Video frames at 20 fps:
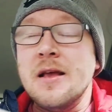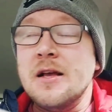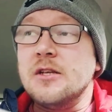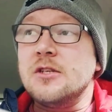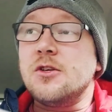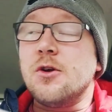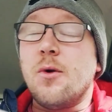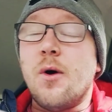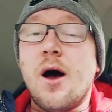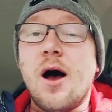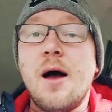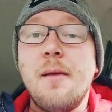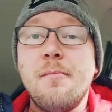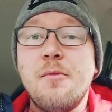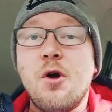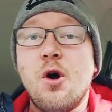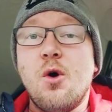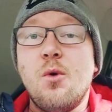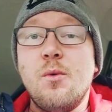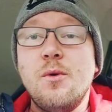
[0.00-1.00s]
So I'm
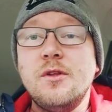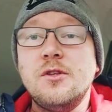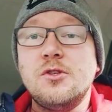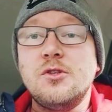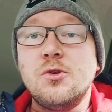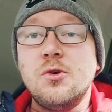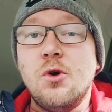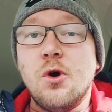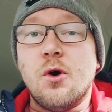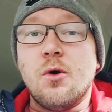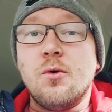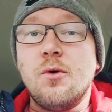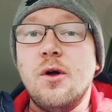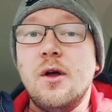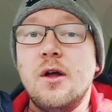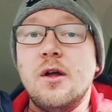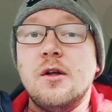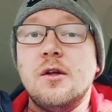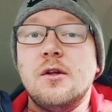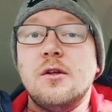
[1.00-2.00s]
going to go
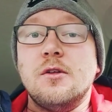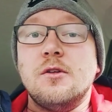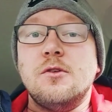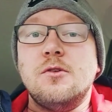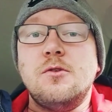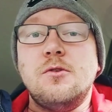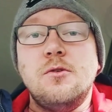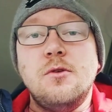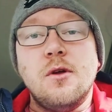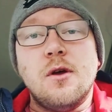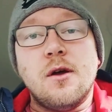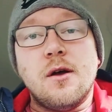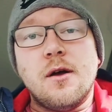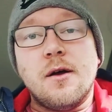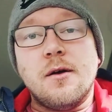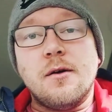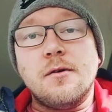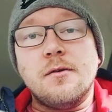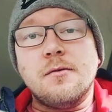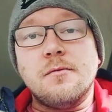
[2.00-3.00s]

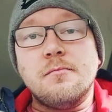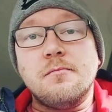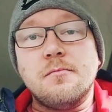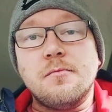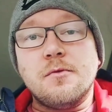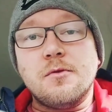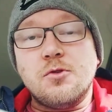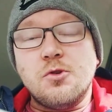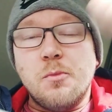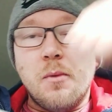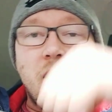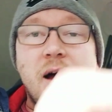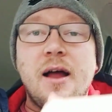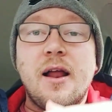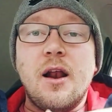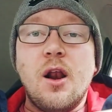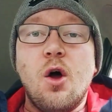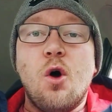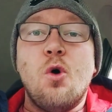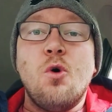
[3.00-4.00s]
uh, to my
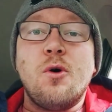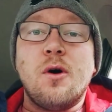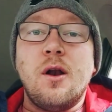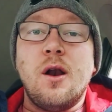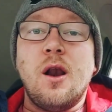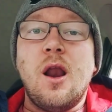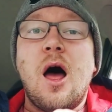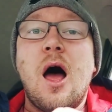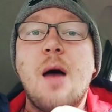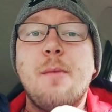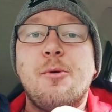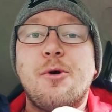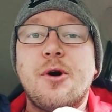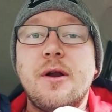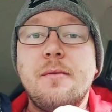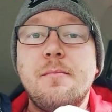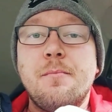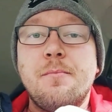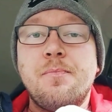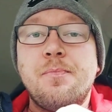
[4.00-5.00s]
local
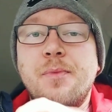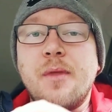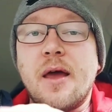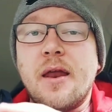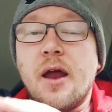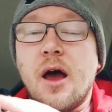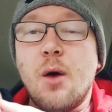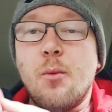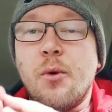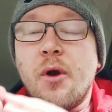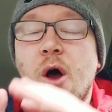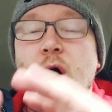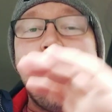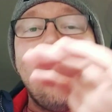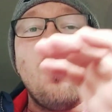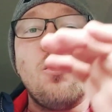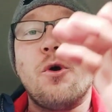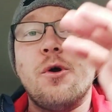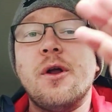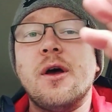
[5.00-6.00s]
library and I want to
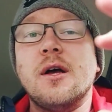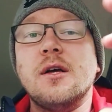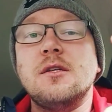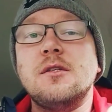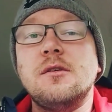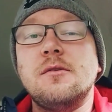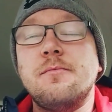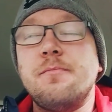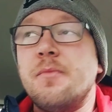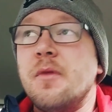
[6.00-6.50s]
organize.